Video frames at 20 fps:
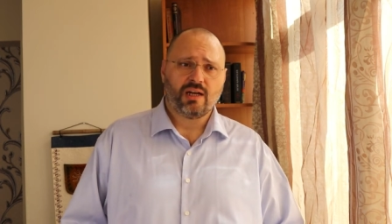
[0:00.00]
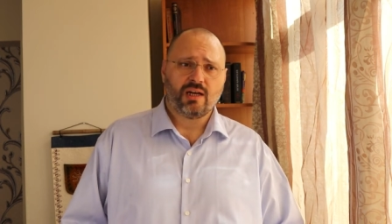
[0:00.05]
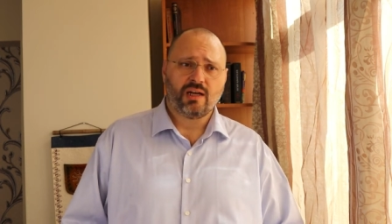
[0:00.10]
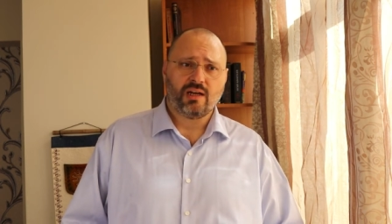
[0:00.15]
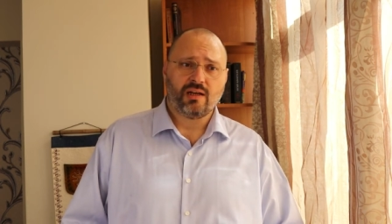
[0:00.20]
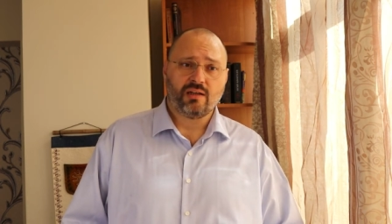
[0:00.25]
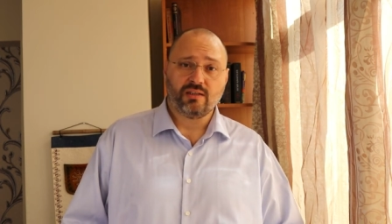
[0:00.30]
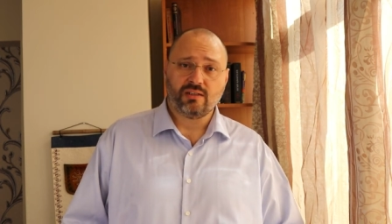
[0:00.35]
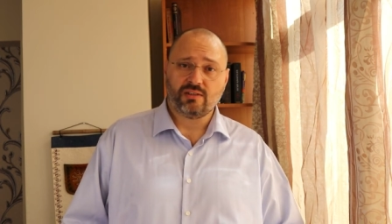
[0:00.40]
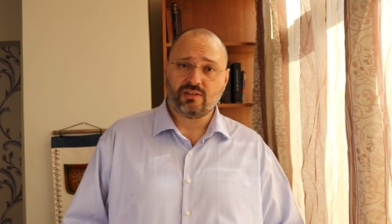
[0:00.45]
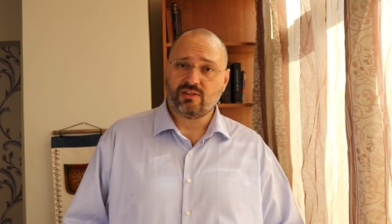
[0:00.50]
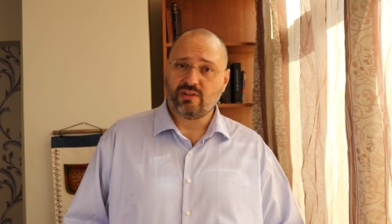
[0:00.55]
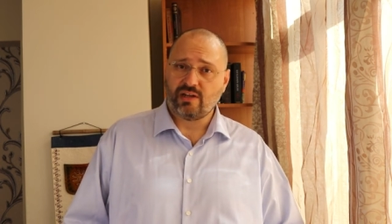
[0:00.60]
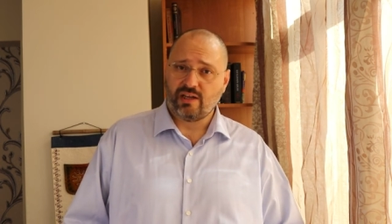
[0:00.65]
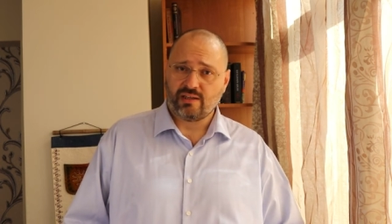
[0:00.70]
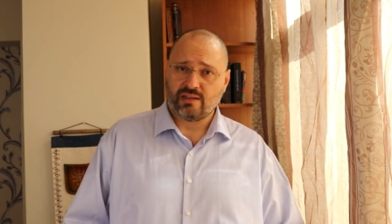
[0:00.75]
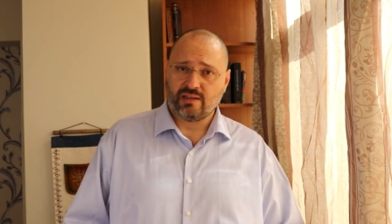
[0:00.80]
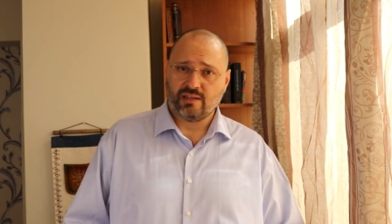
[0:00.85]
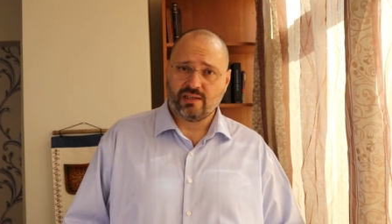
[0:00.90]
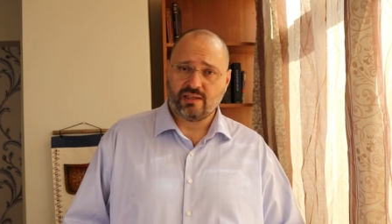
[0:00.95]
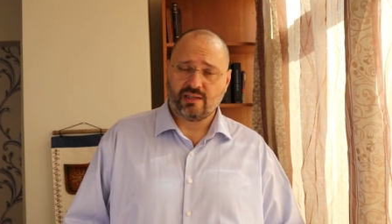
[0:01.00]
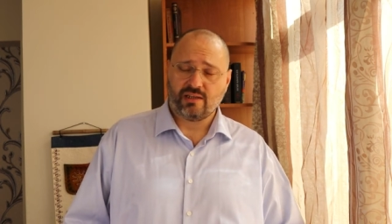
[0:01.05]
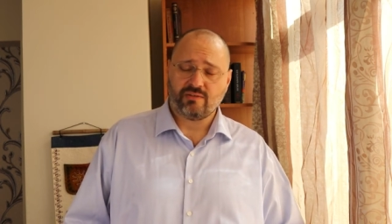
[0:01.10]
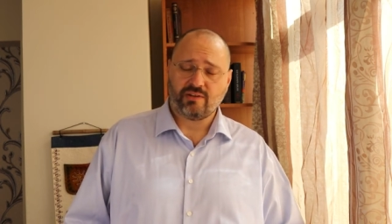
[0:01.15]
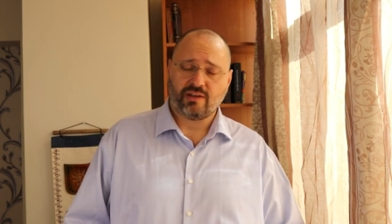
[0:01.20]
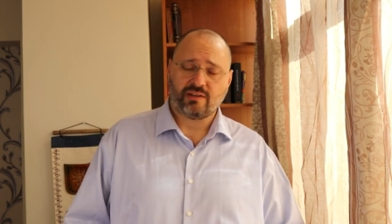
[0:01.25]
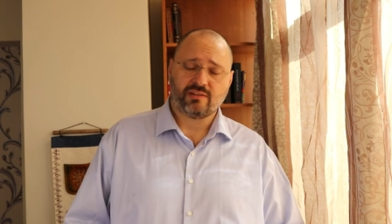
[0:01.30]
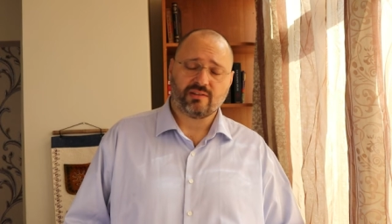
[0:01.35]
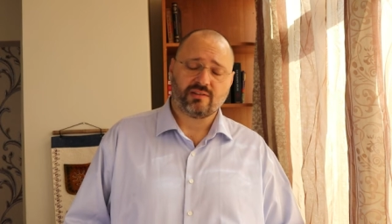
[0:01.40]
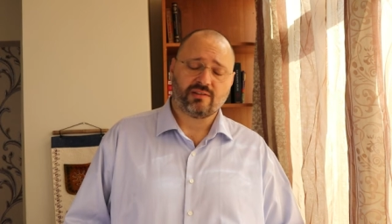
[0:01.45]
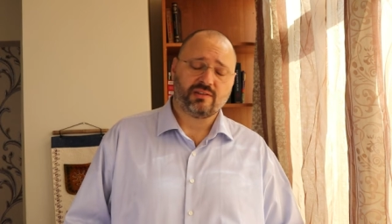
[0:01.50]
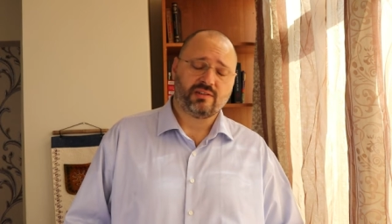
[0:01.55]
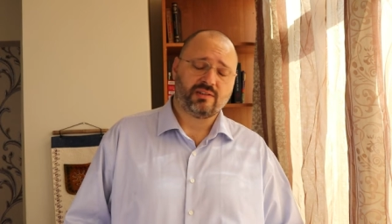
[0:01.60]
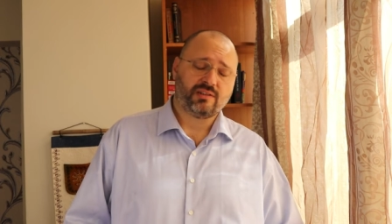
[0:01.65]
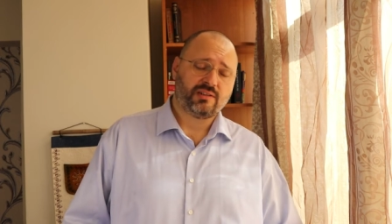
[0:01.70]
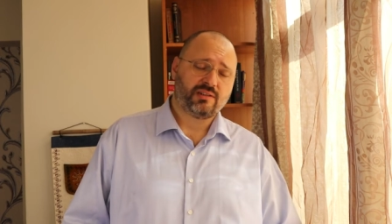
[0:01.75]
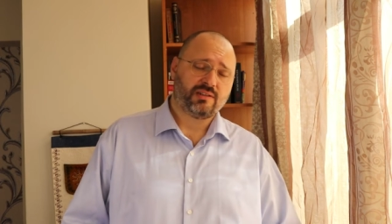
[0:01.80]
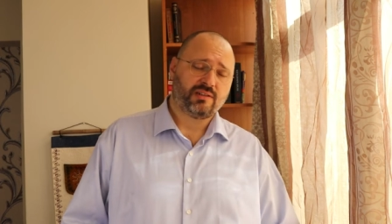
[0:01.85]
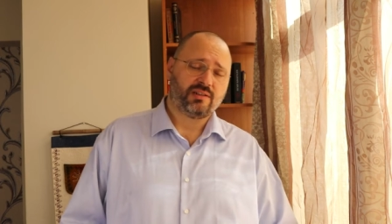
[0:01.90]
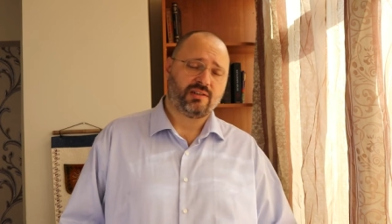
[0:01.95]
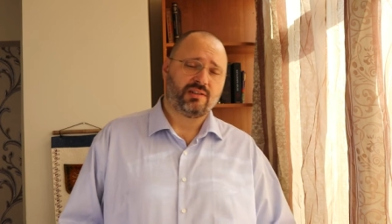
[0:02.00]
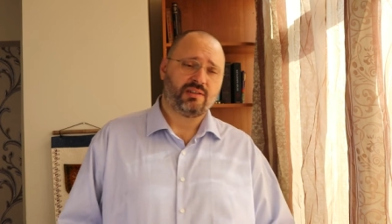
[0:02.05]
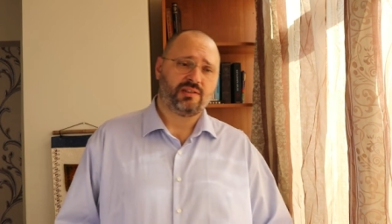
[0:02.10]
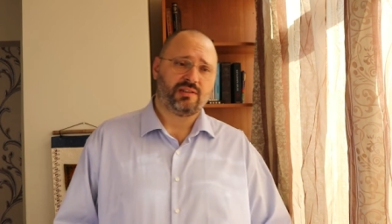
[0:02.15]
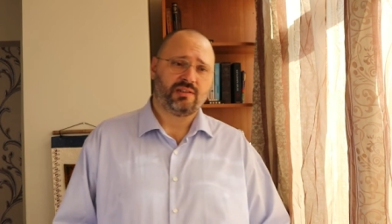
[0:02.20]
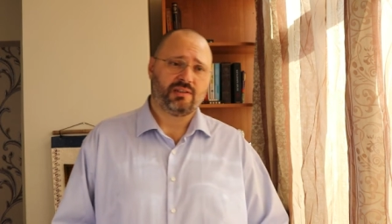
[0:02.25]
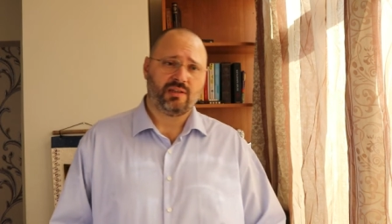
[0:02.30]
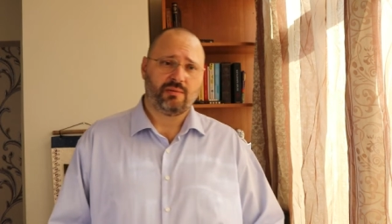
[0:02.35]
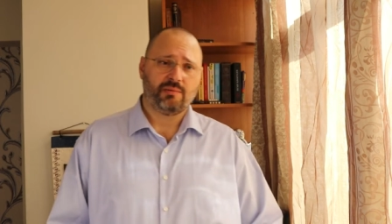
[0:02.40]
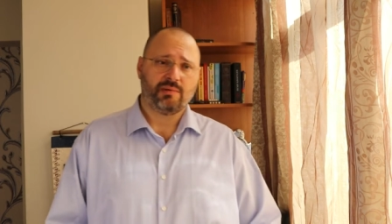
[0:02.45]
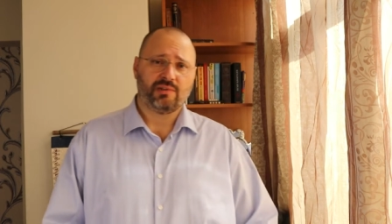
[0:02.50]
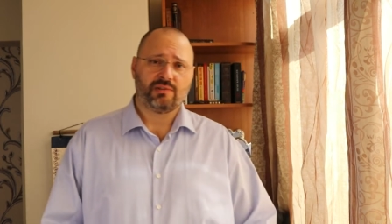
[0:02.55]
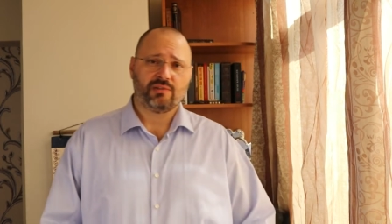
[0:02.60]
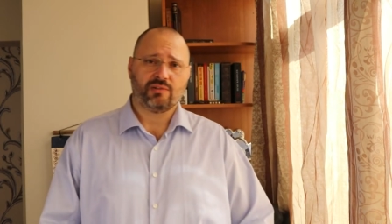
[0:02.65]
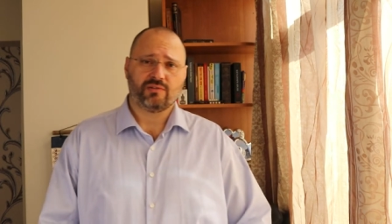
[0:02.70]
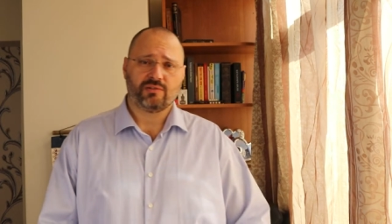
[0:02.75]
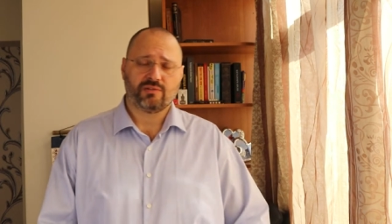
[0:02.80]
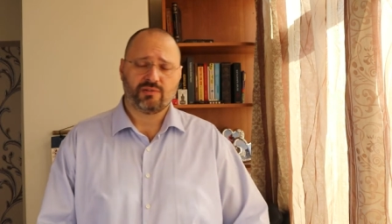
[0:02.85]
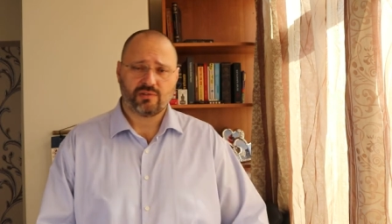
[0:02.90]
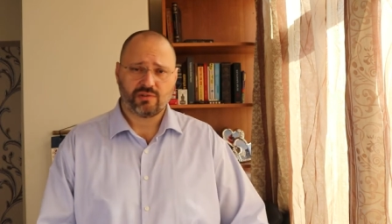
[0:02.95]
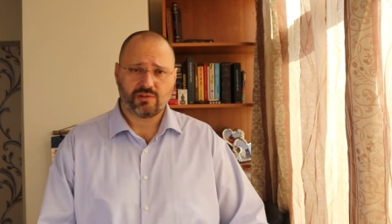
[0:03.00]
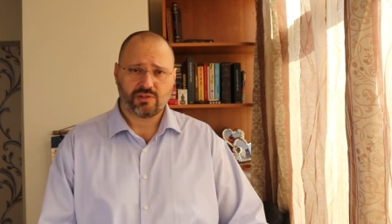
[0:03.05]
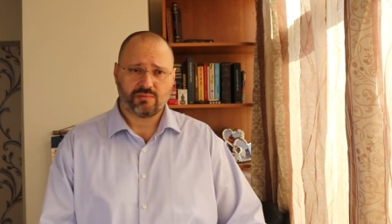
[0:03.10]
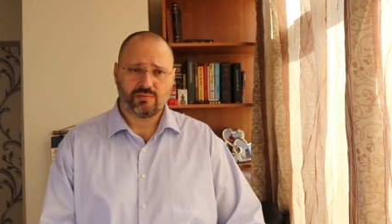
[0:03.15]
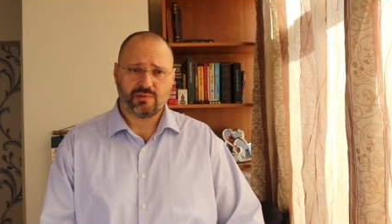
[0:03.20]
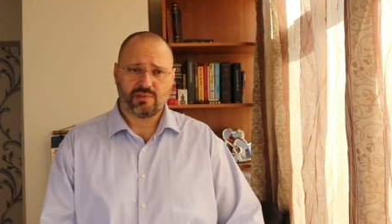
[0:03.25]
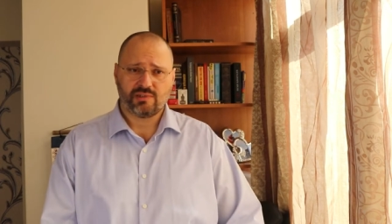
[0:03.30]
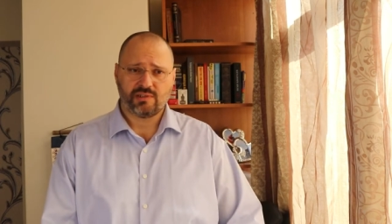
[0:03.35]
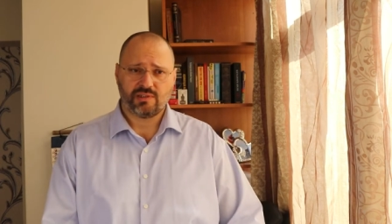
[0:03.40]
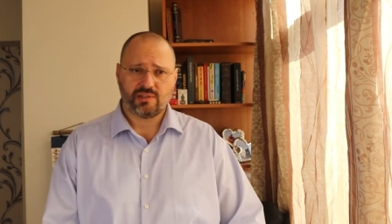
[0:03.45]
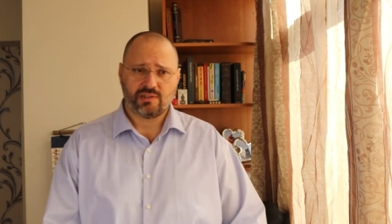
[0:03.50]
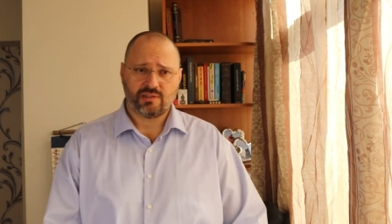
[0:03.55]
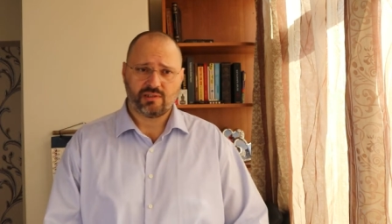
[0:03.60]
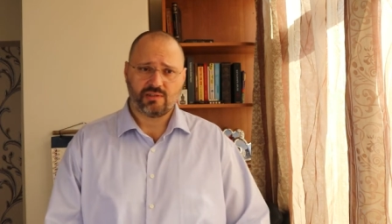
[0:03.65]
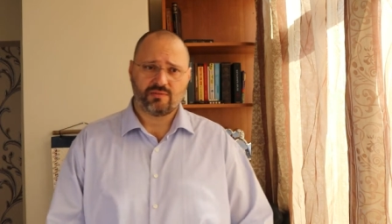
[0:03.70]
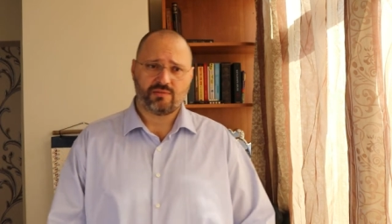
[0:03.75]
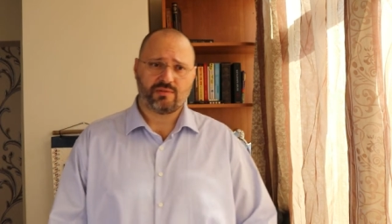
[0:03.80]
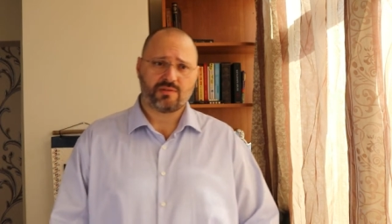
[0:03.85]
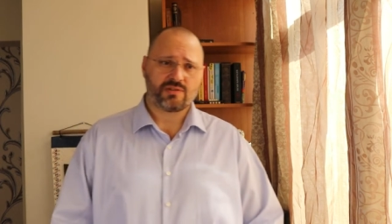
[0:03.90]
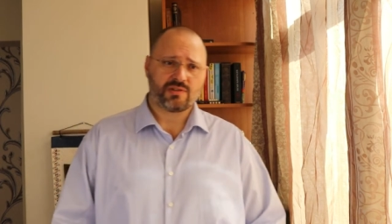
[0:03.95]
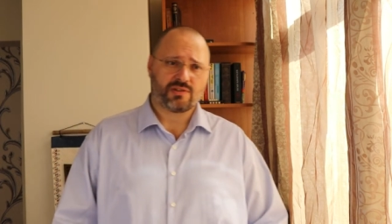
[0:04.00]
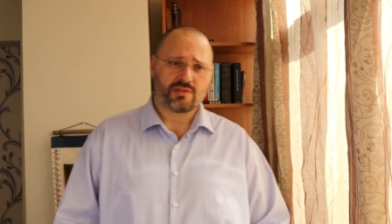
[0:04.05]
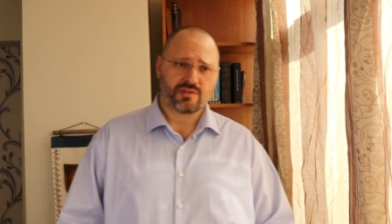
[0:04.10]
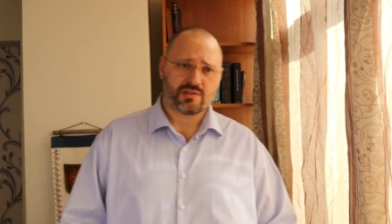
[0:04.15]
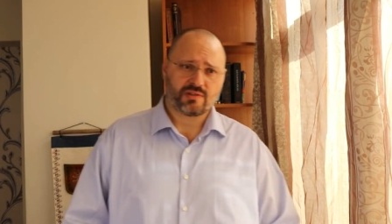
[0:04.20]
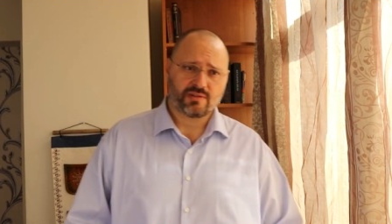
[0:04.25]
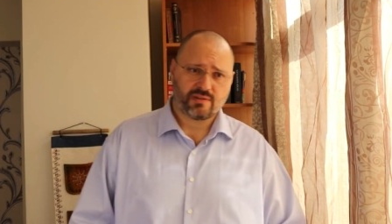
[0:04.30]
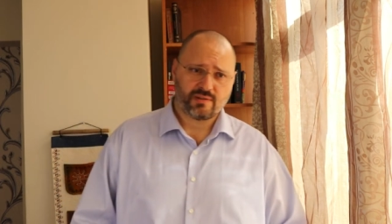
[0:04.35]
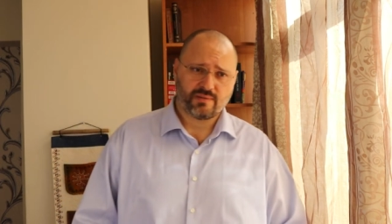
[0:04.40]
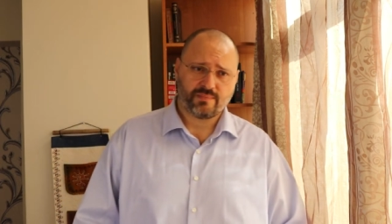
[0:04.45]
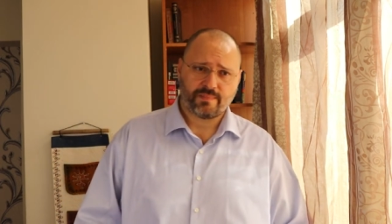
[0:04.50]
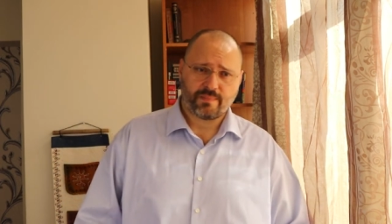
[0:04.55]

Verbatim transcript: Uh, it greatly affected the uh, ability of the Turkish military forces,